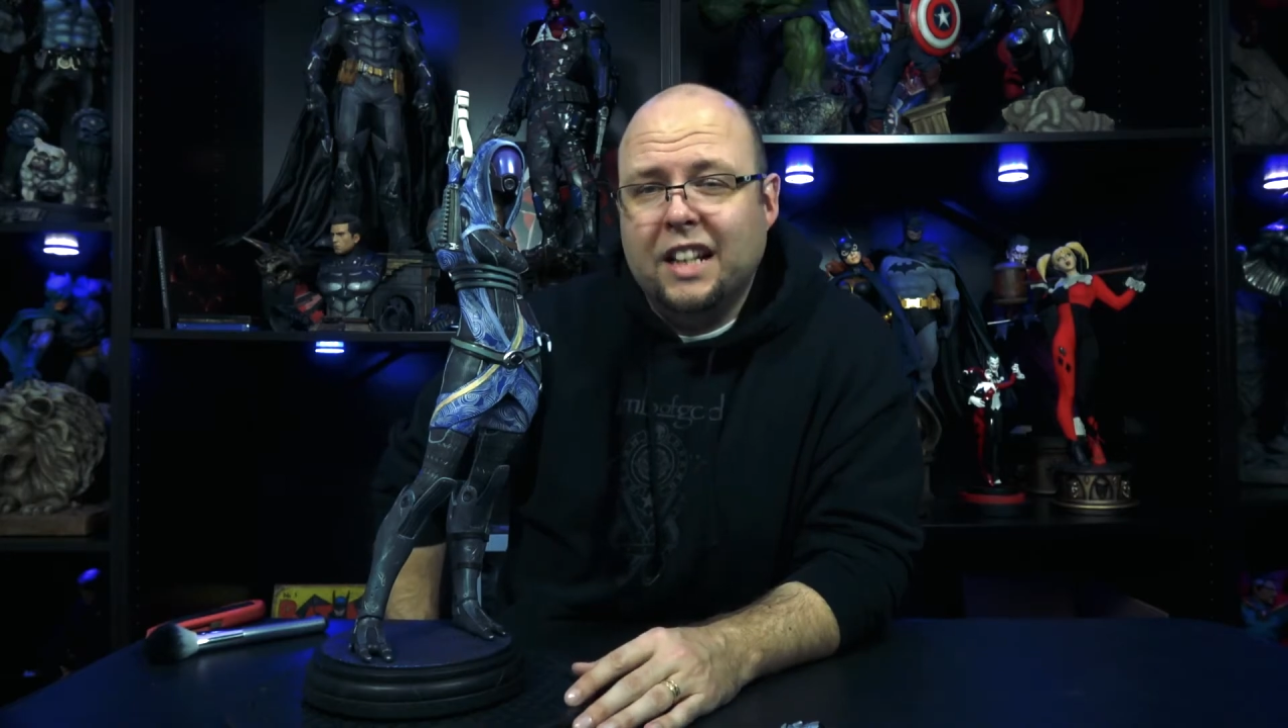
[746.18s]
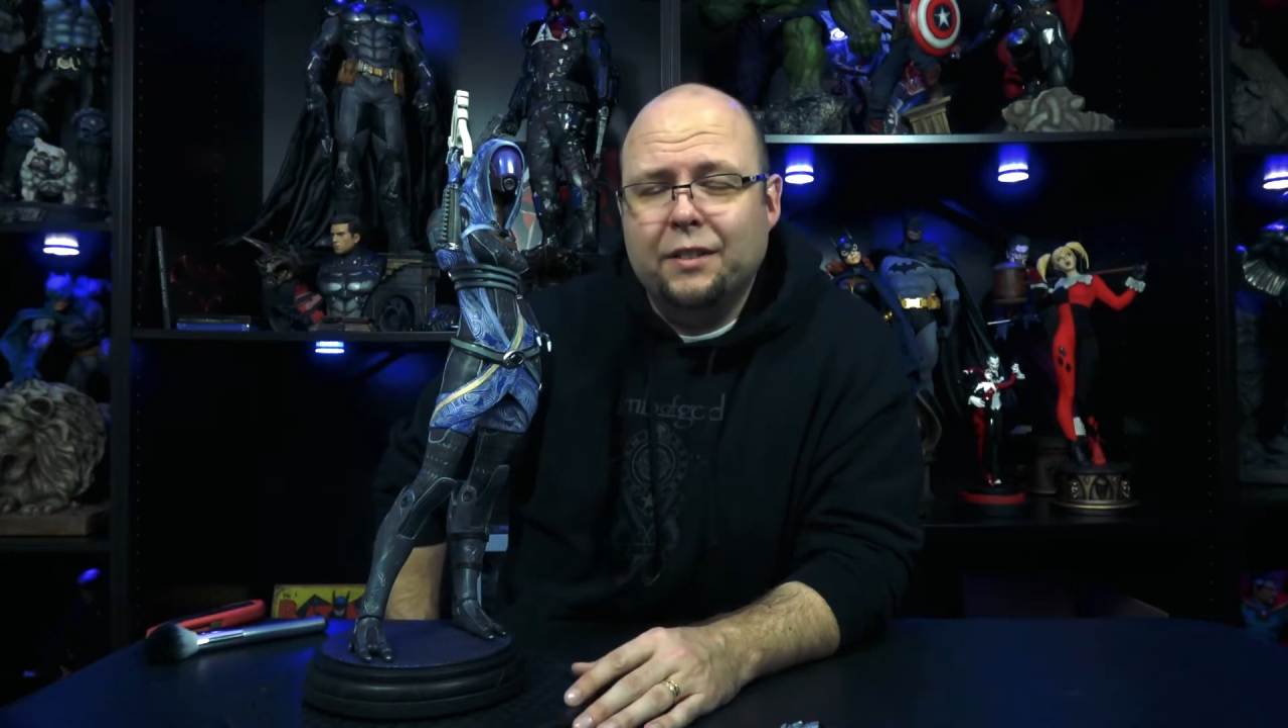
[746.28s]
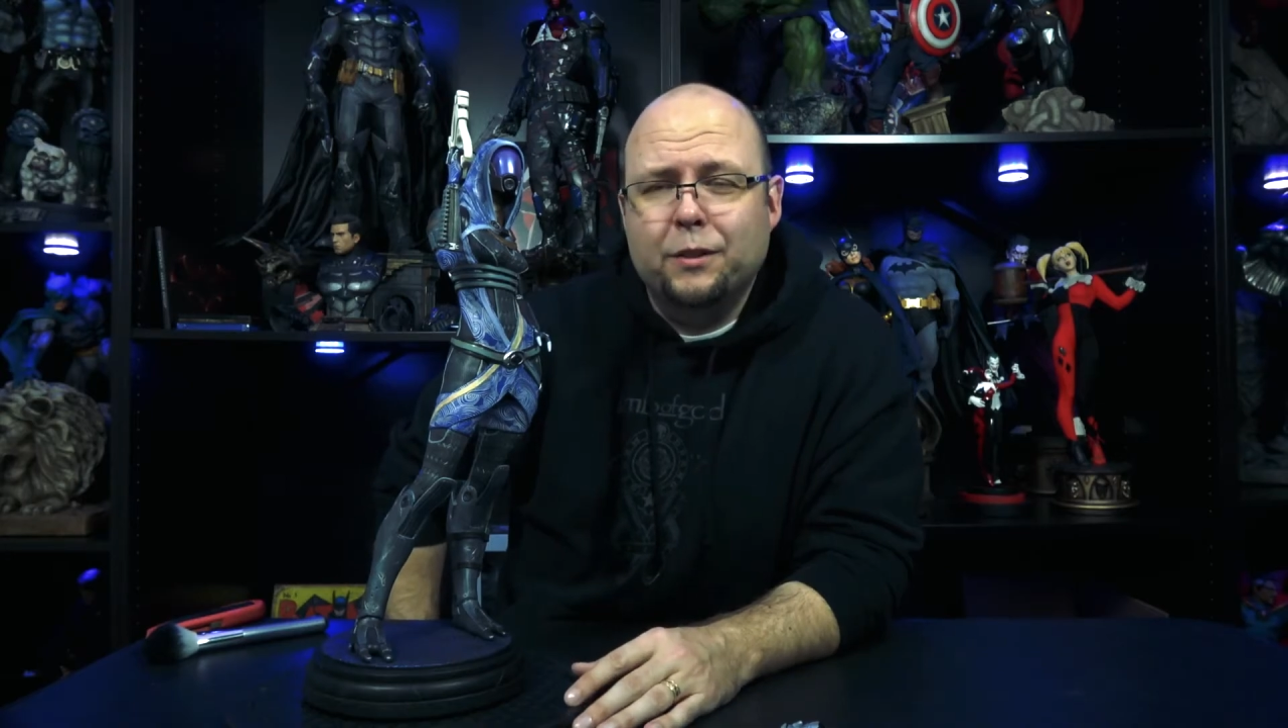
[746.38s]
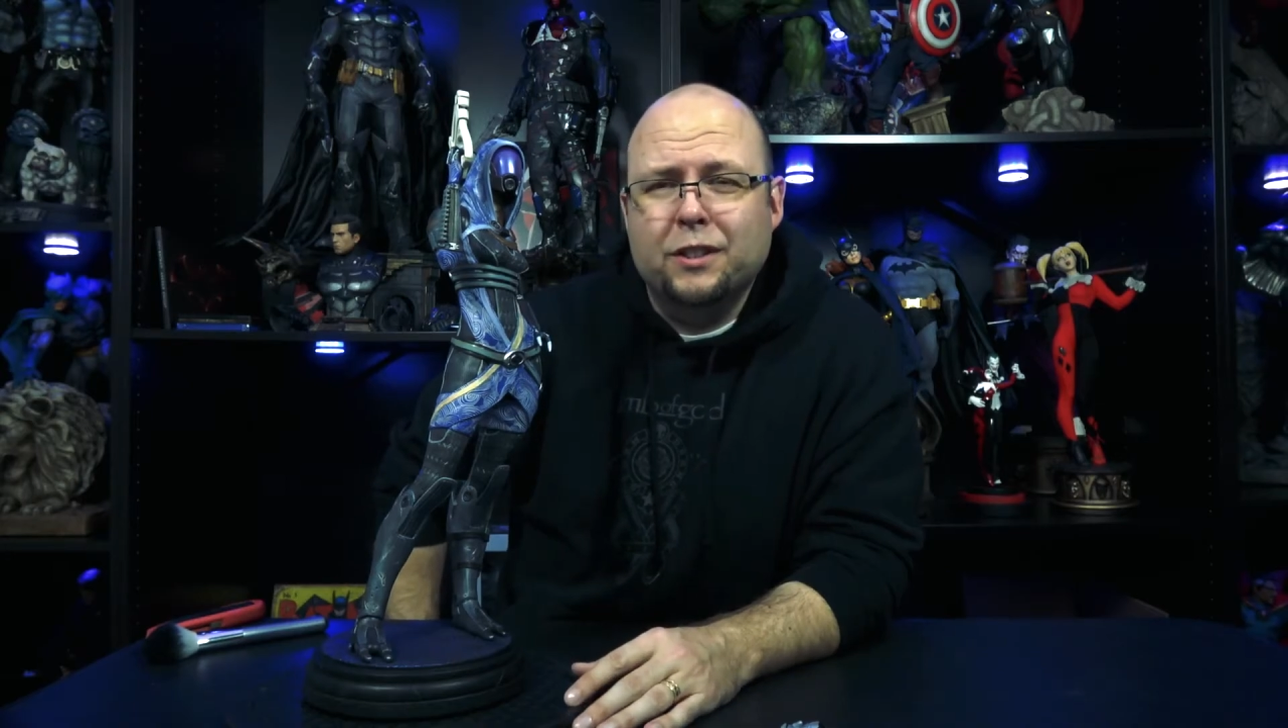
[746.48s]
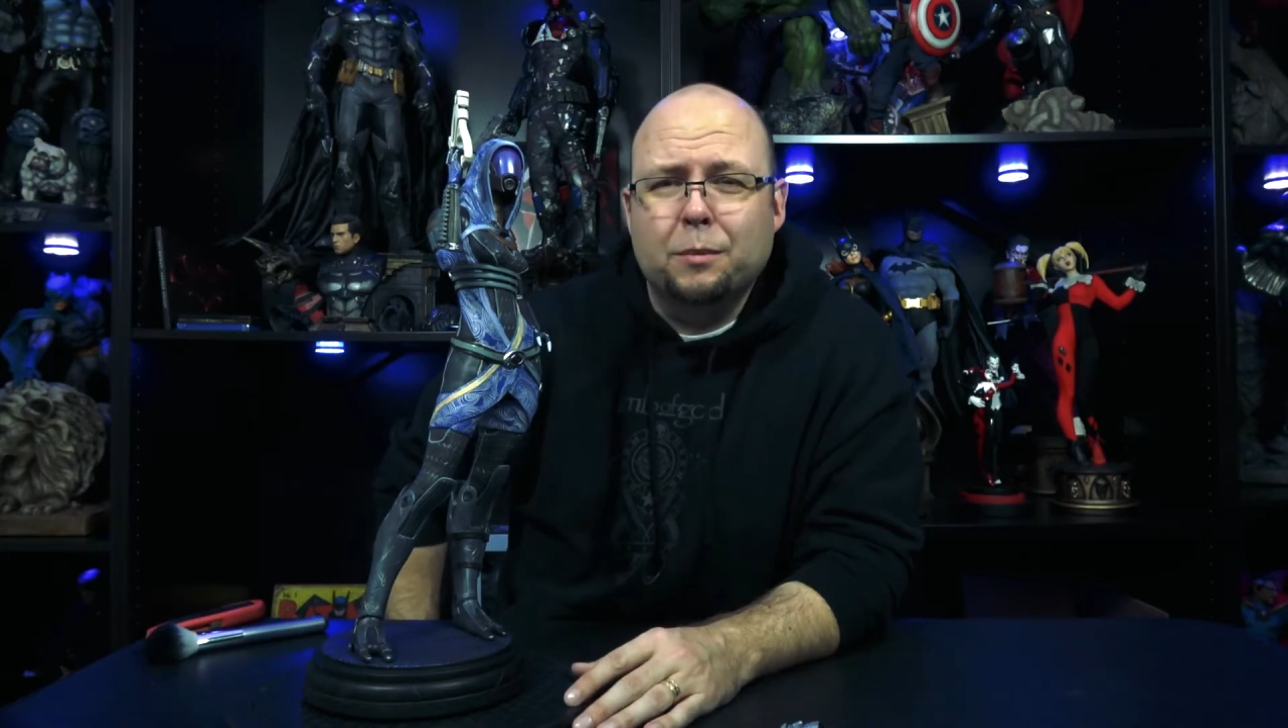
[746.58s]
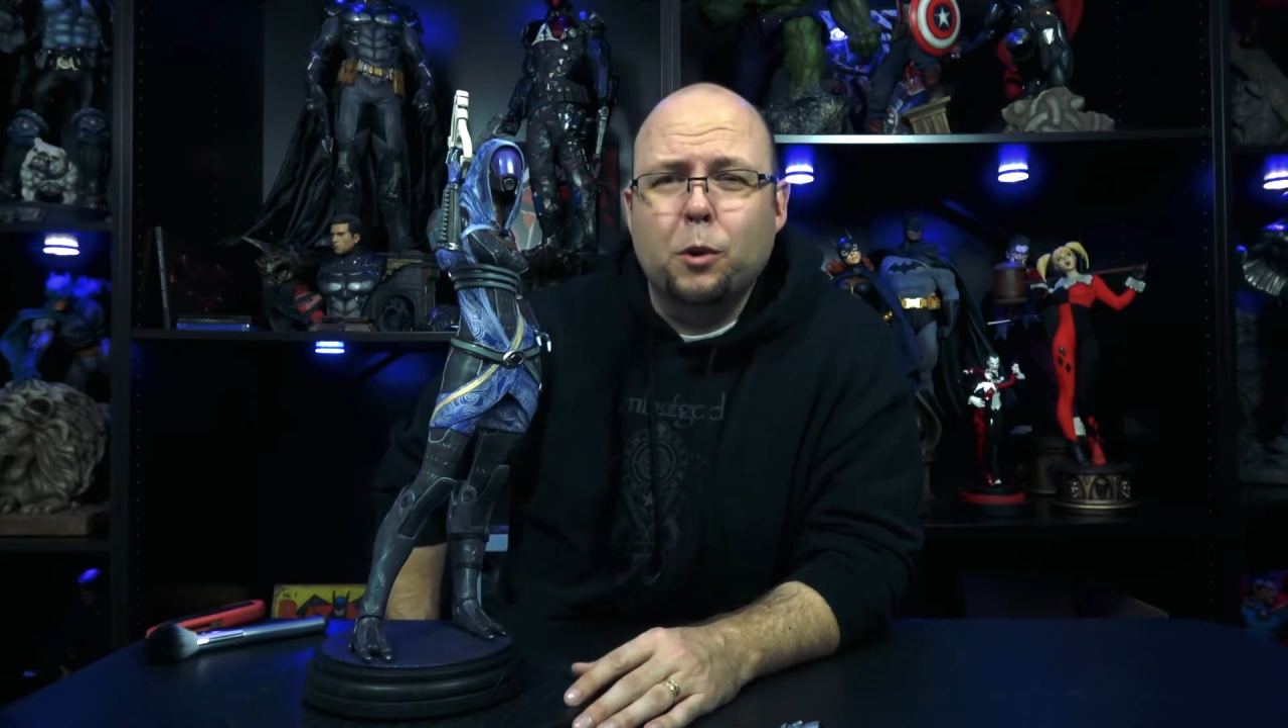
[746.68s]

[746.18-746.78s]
for some